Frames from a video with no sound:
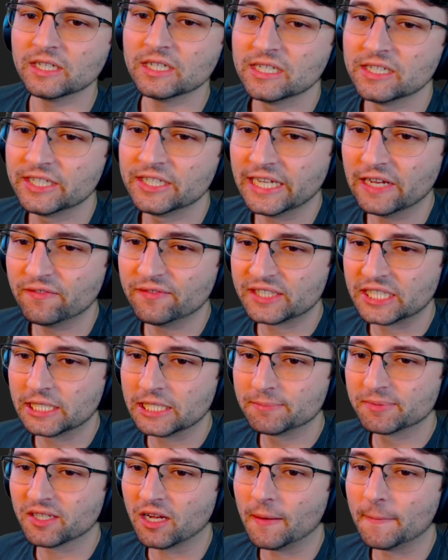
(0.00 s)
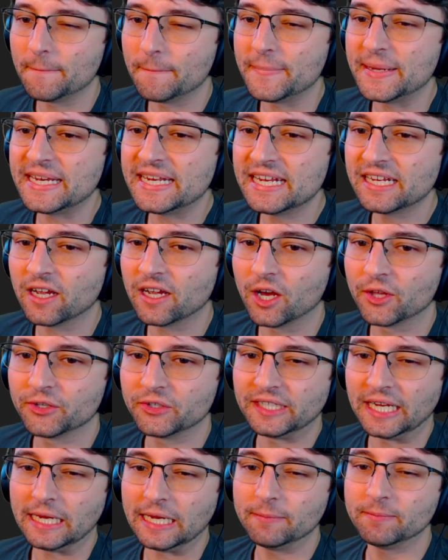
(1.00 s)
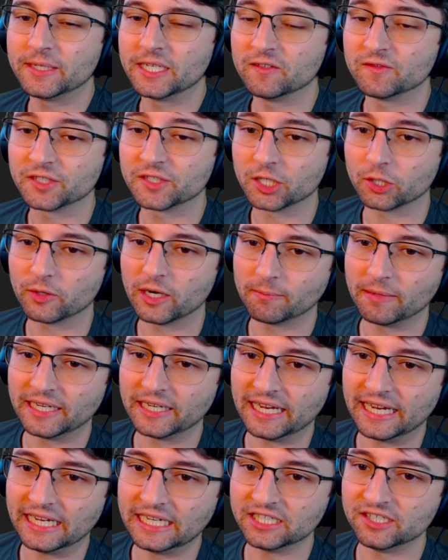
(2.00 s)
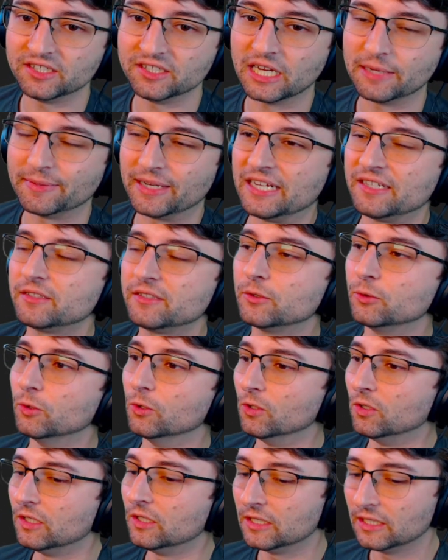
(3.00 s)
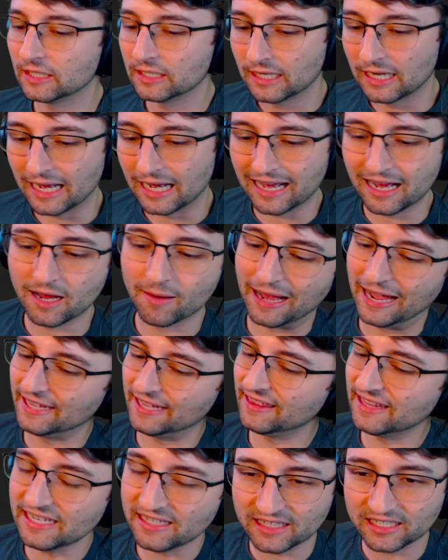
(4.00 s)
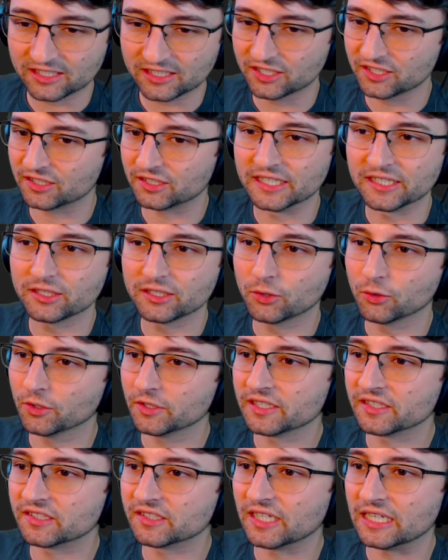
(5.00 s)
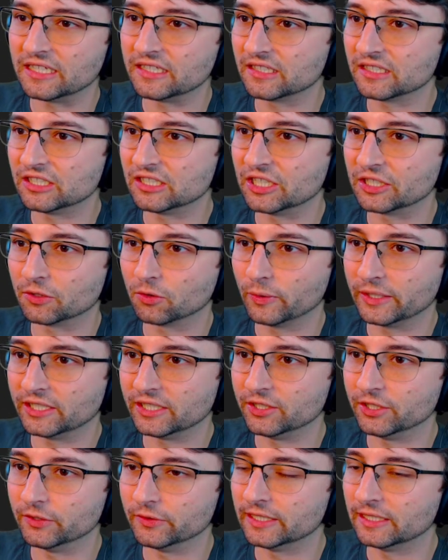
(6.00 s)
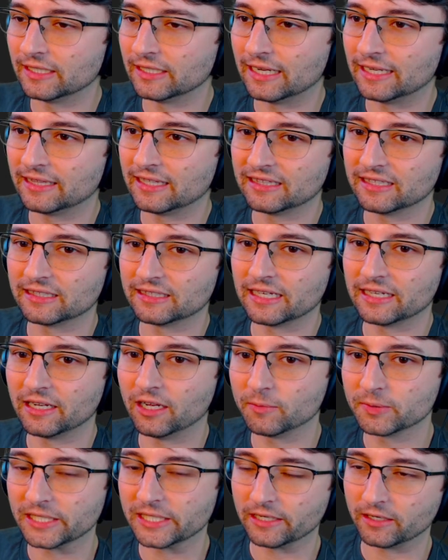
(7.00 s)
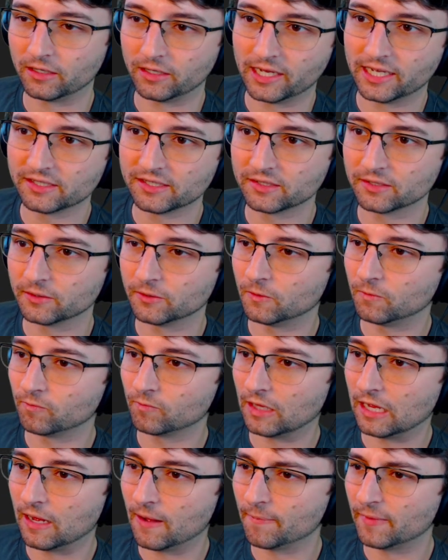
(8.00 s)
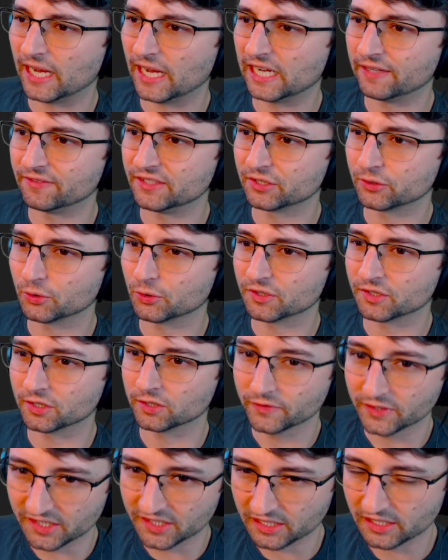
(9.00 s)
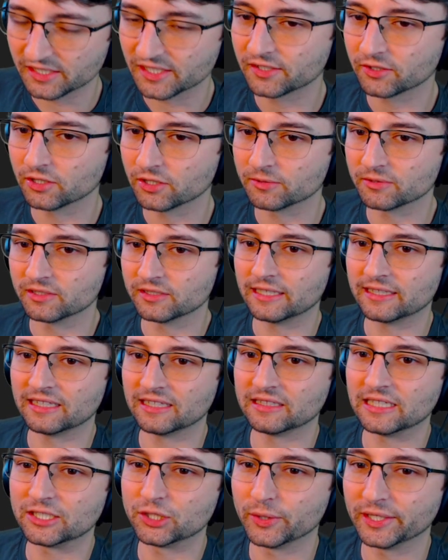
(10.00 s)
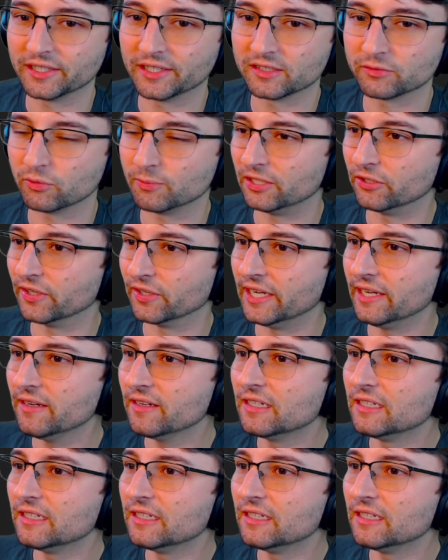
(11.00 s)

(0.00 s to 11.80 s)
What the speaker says: Do you have tips on meeting other game devs that are around my age? I'm in high school. I think that just Discord is a general way to do it. I think that helps out a lot. So I have a Discord server. It's in the description. I think that joining us would be great.